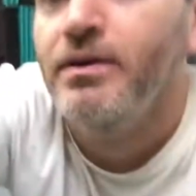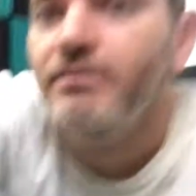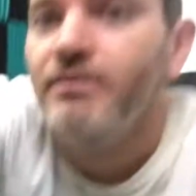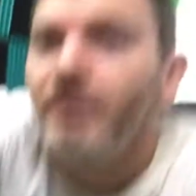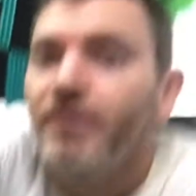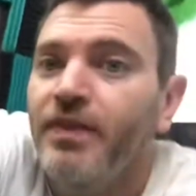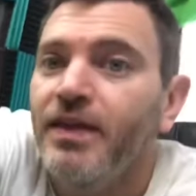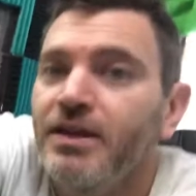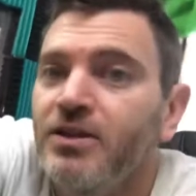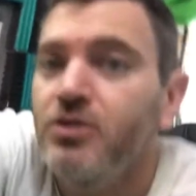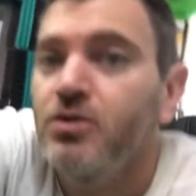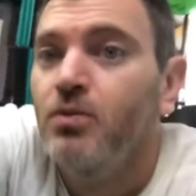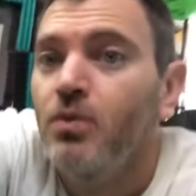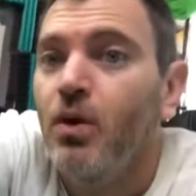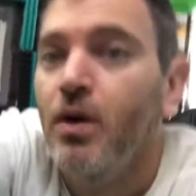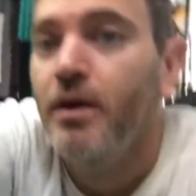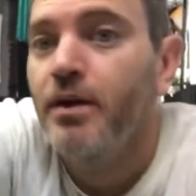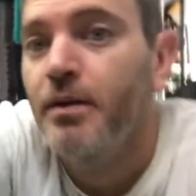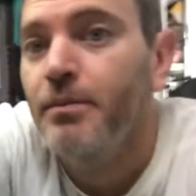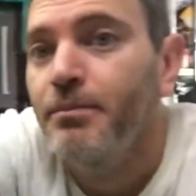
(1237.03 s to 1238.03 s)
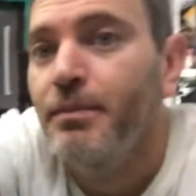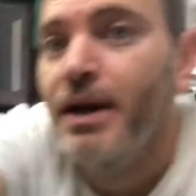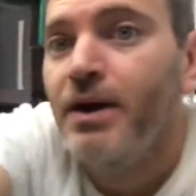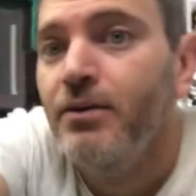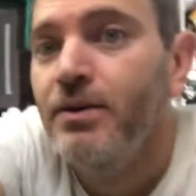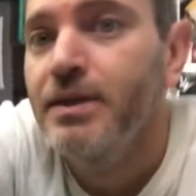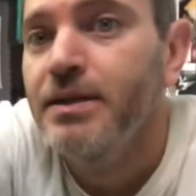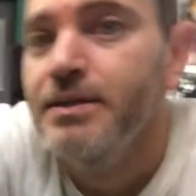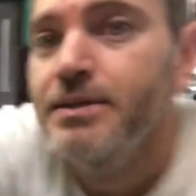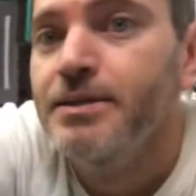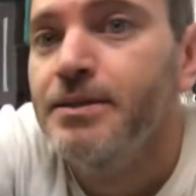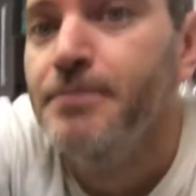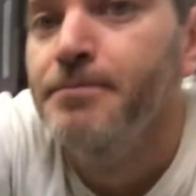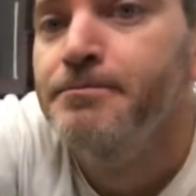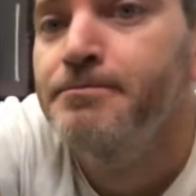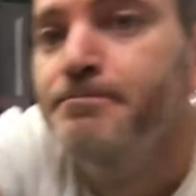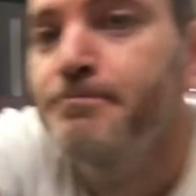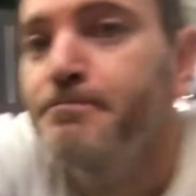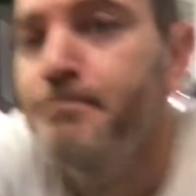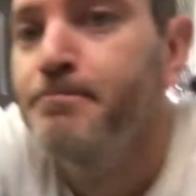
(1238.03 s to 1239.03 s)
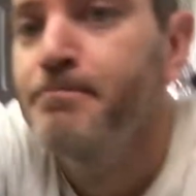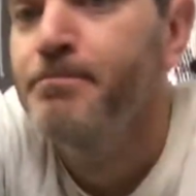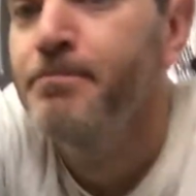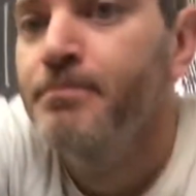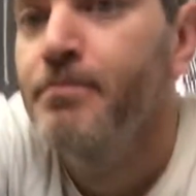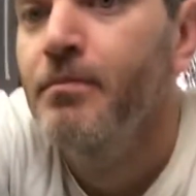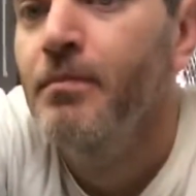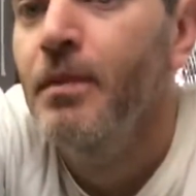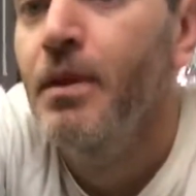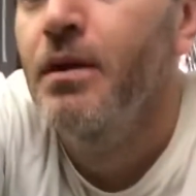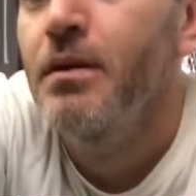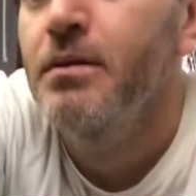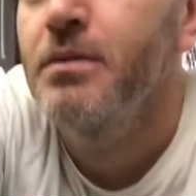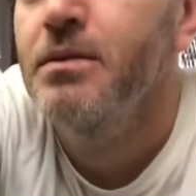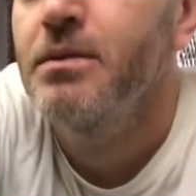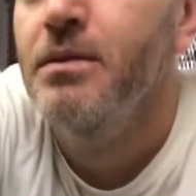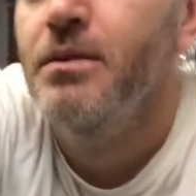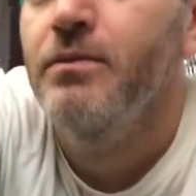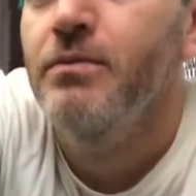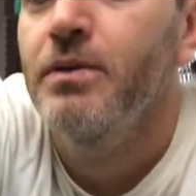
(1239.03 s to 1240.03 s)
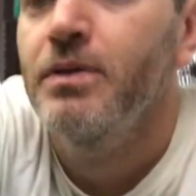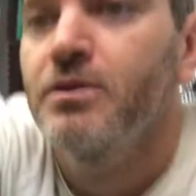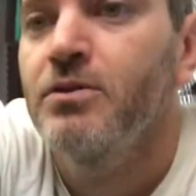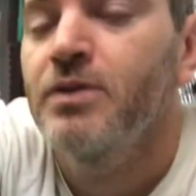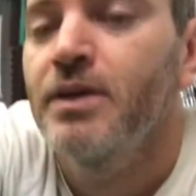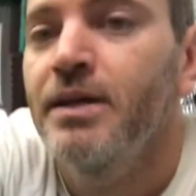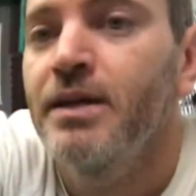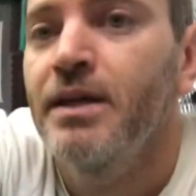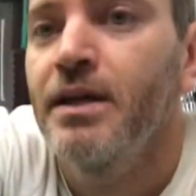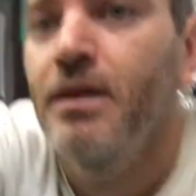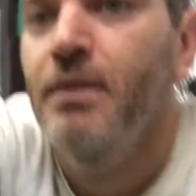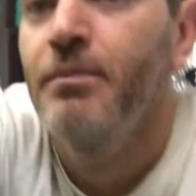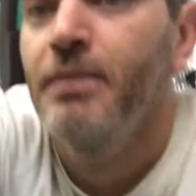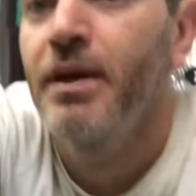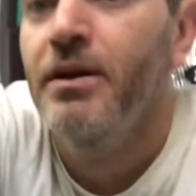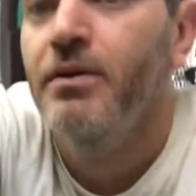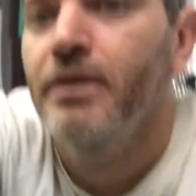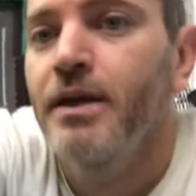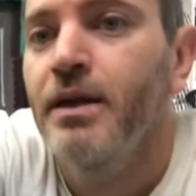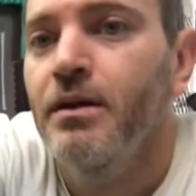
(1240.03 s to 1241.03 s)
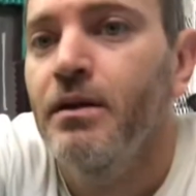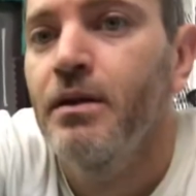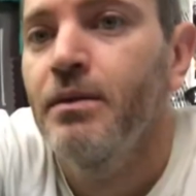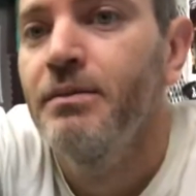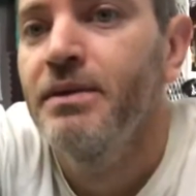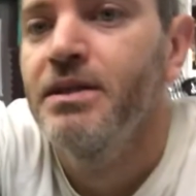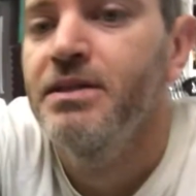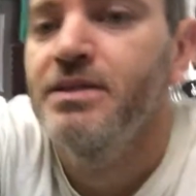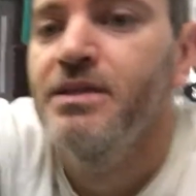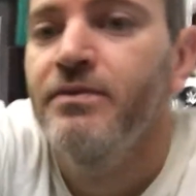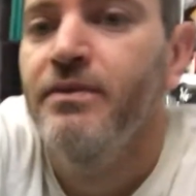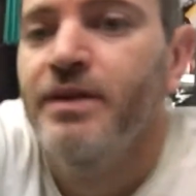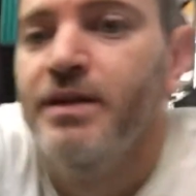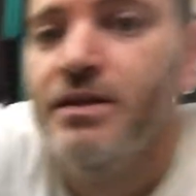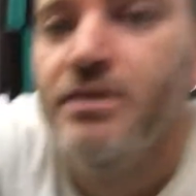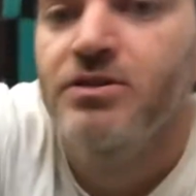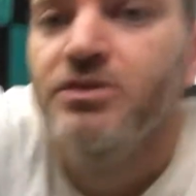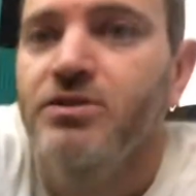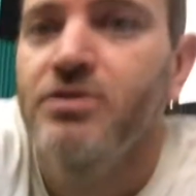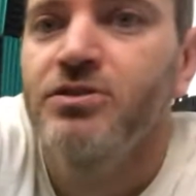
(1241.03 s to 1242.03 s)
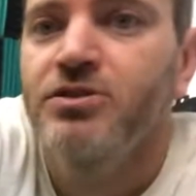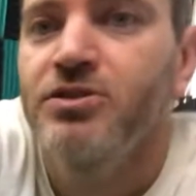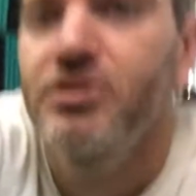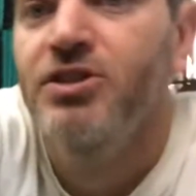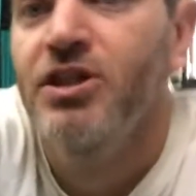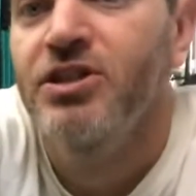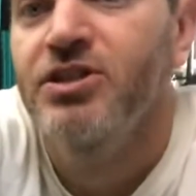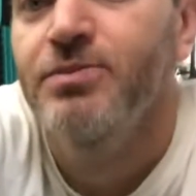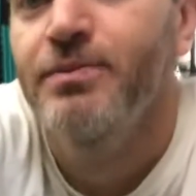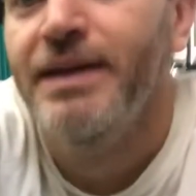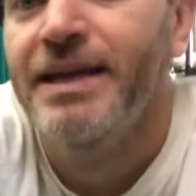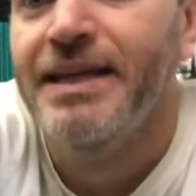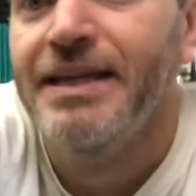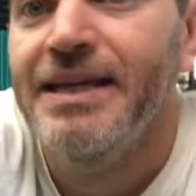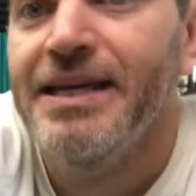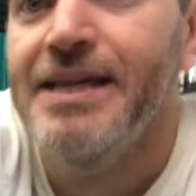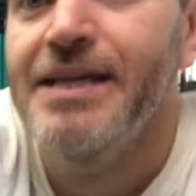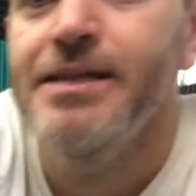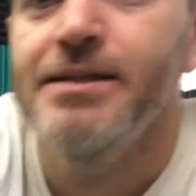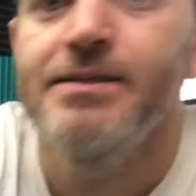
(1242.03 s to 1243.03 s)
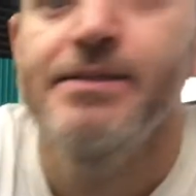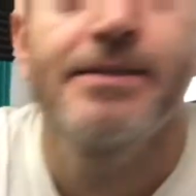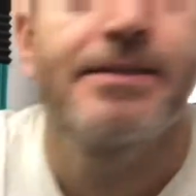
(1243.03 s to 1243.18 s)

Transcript: to think too hard about it. See if we can try to get a better angle. Let me see if I can shush my cat.